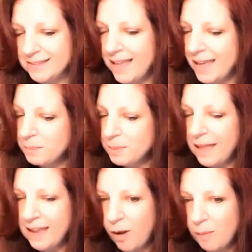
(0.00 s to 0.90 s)
Is that a
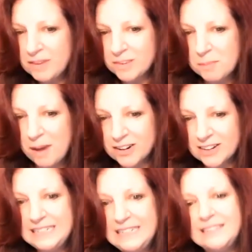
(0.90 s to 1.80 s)
play on Miss
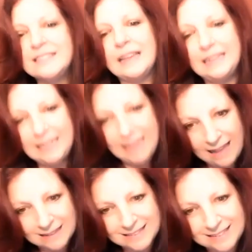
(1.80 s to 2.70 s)
America? And he said,
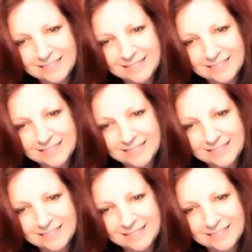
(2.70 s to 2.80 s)
yes.